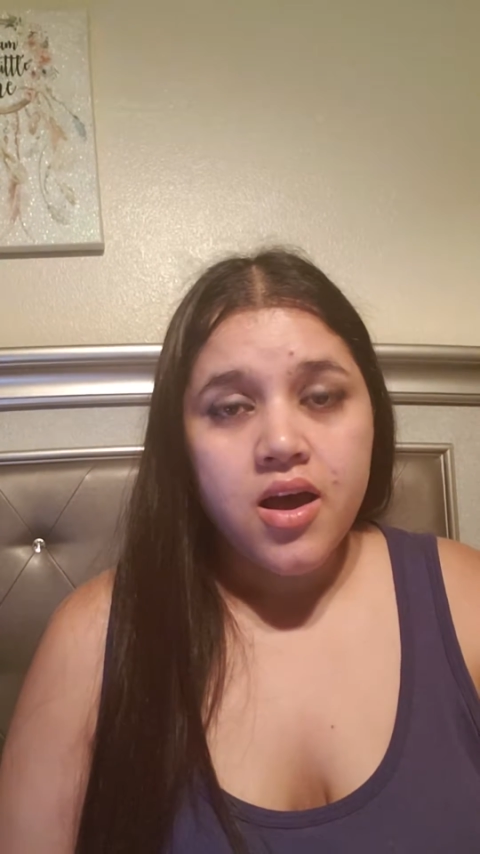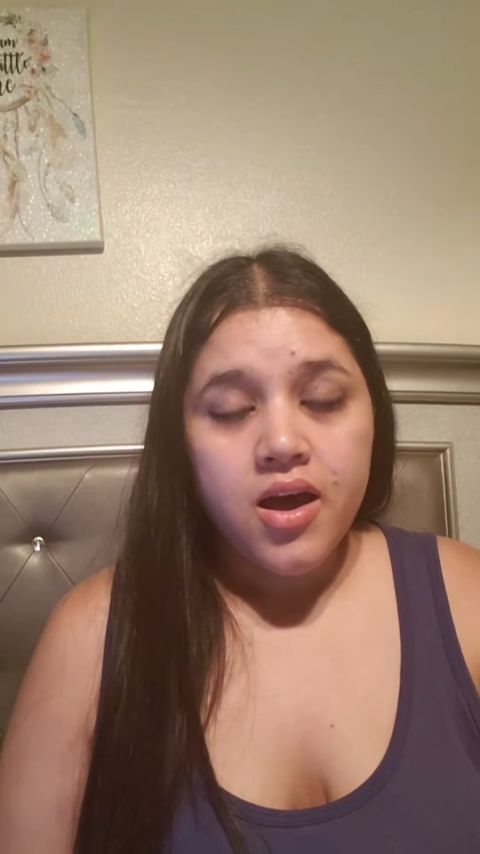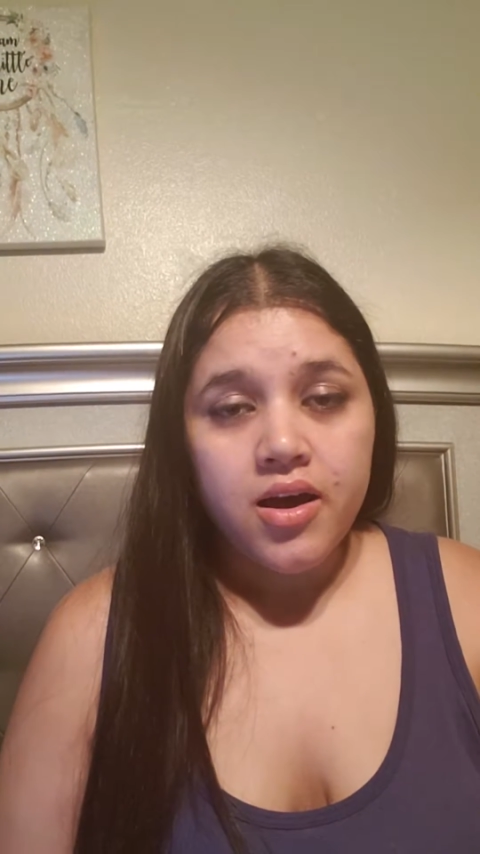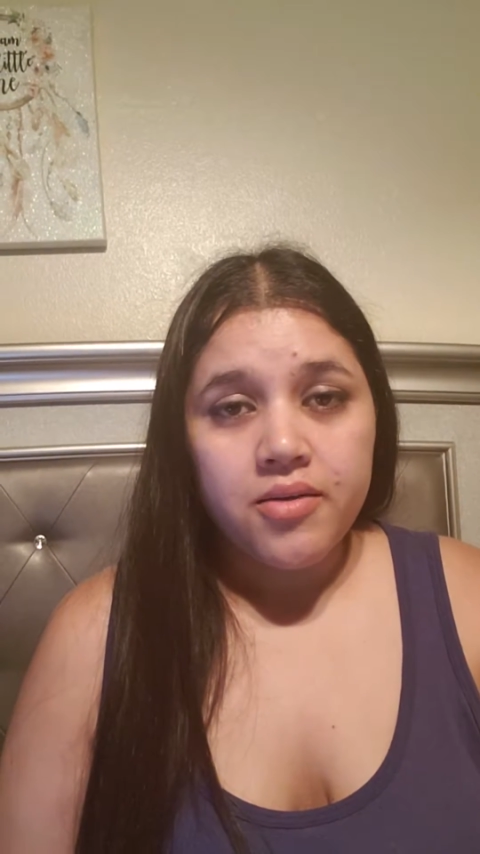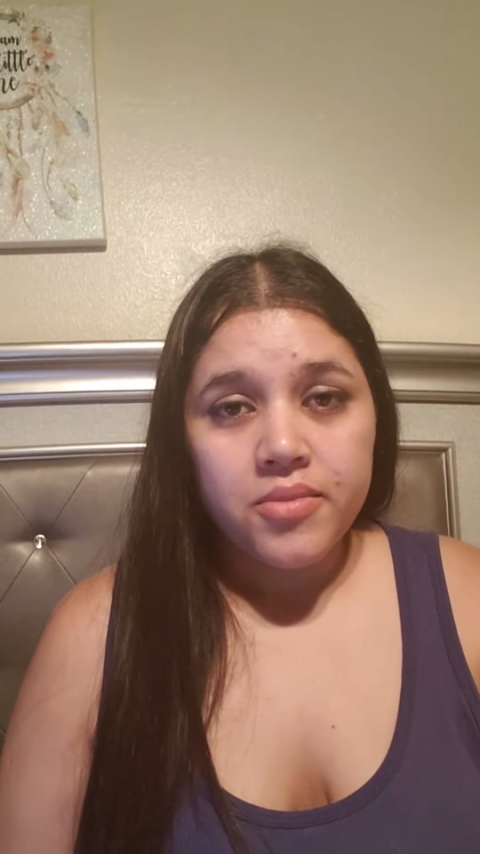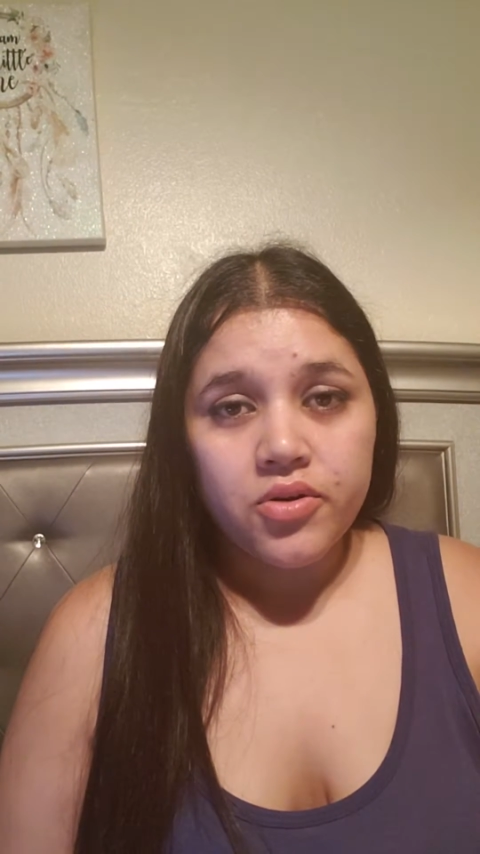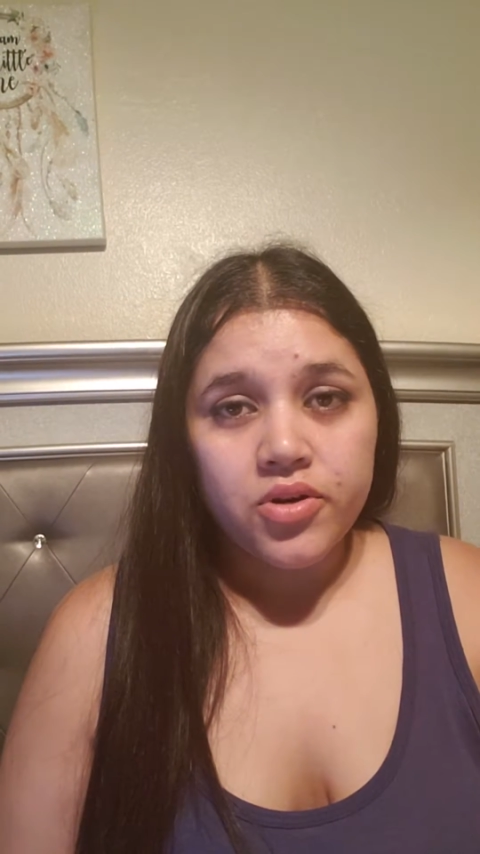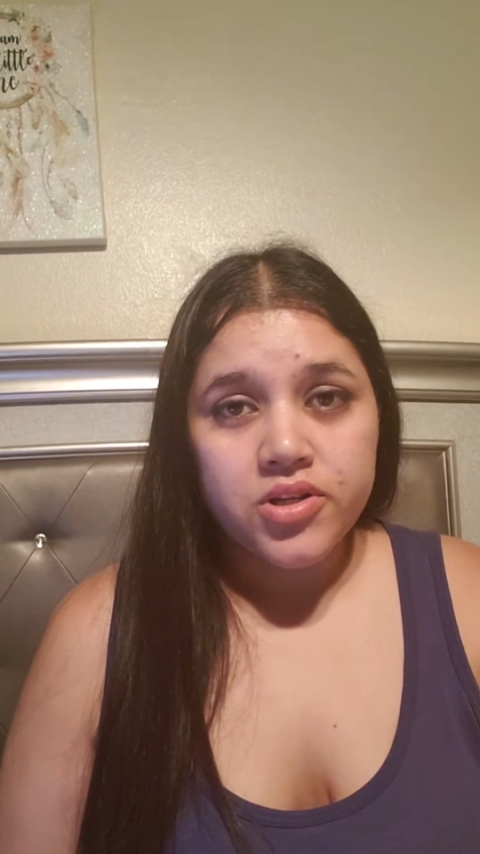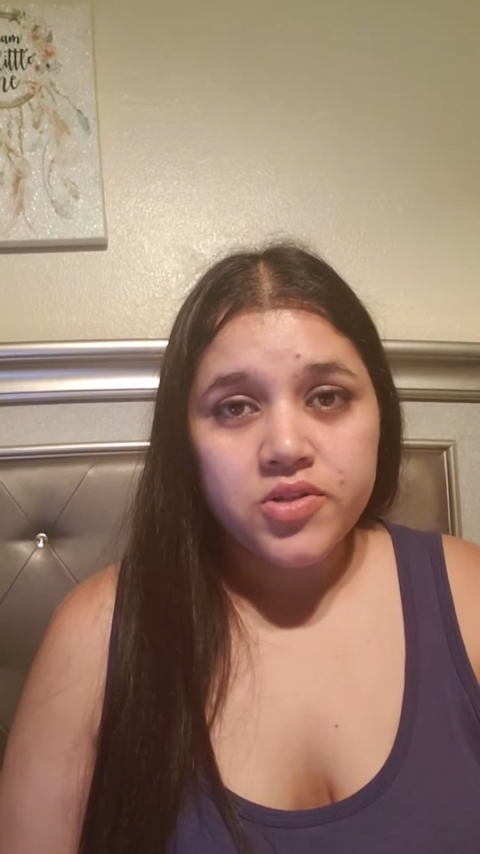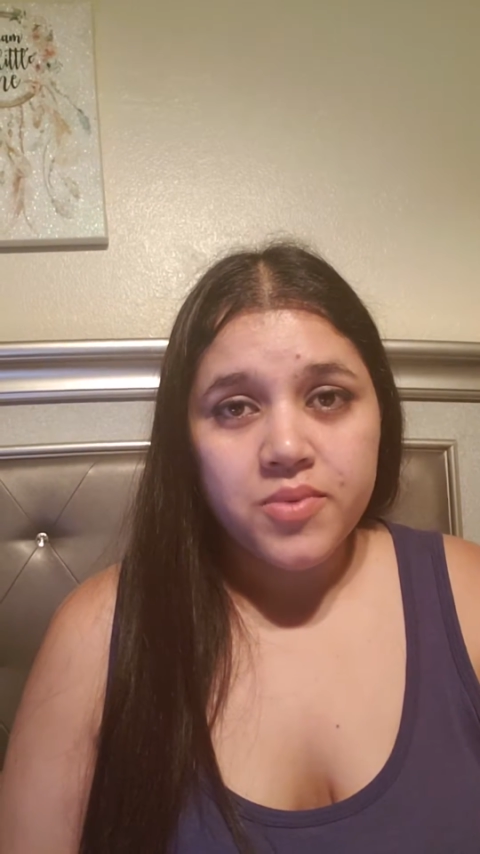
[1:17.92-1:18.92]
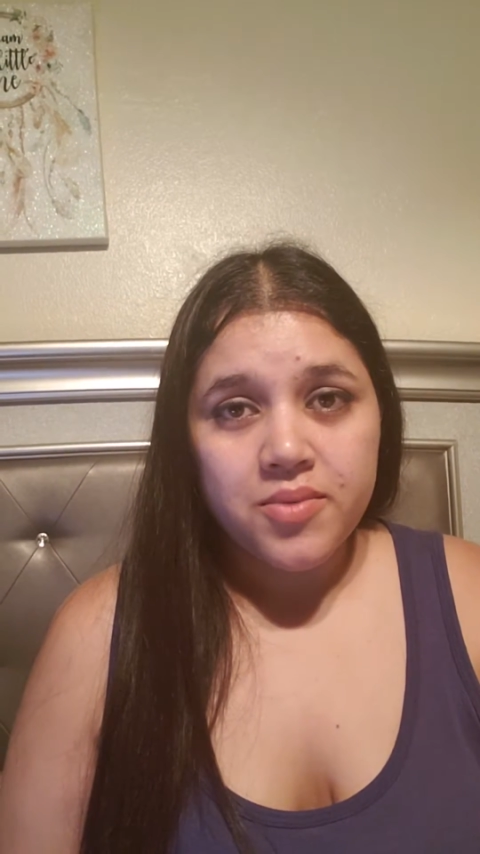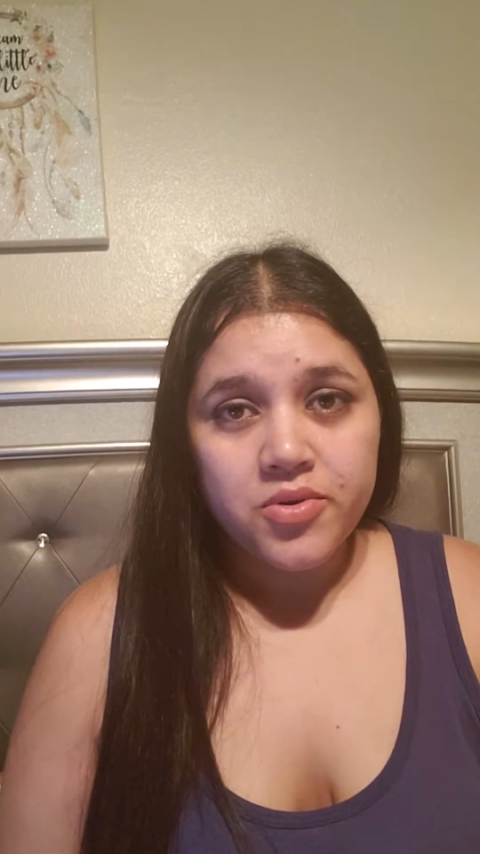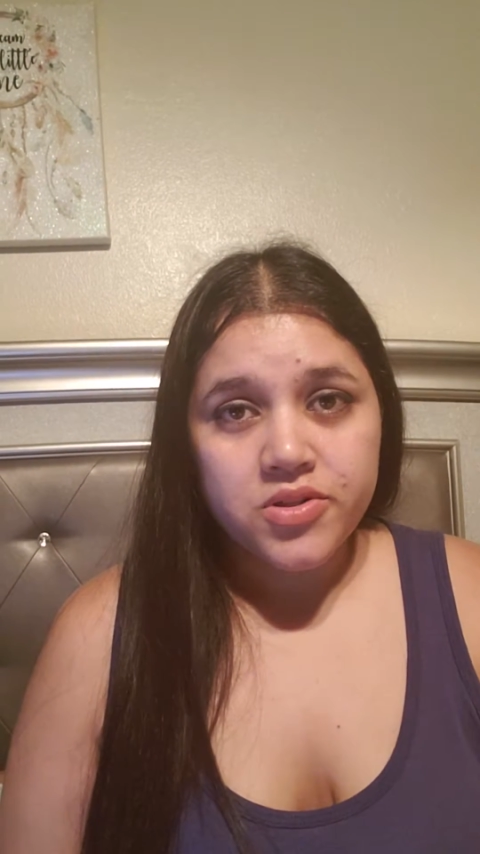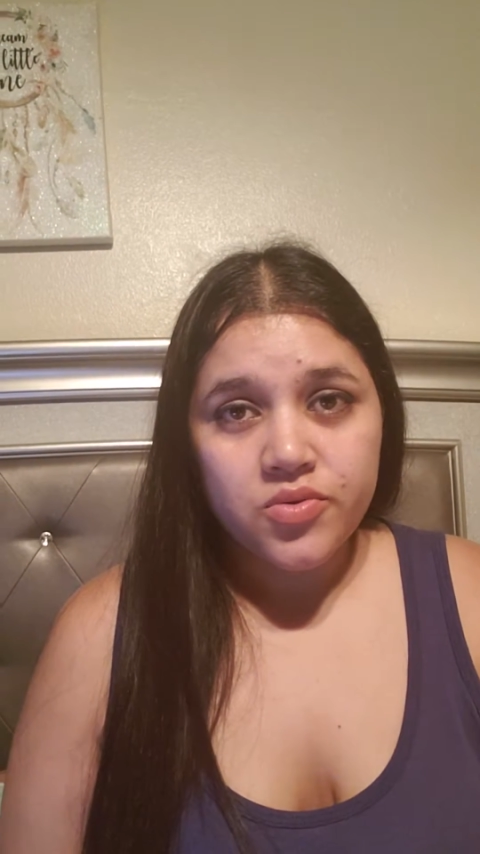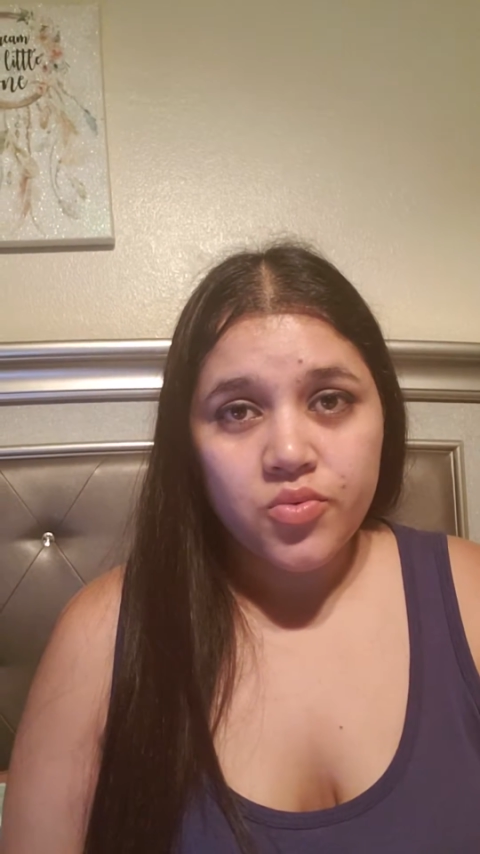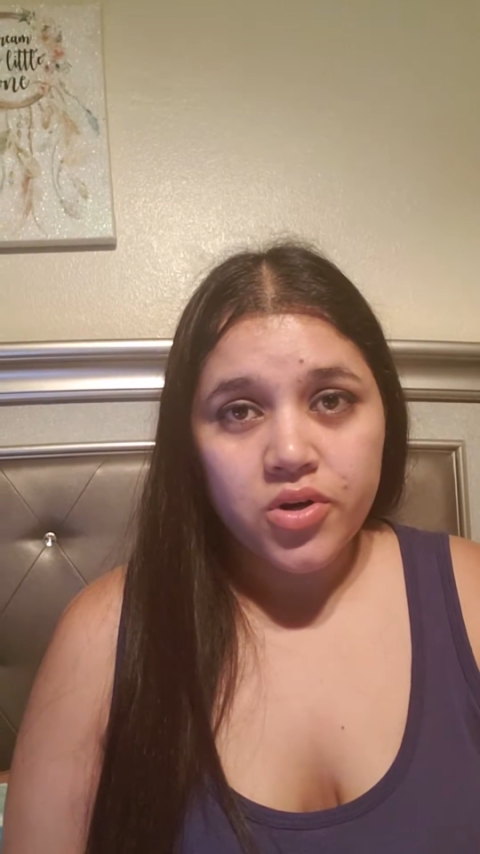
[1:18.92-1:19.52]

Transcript: in order to be able to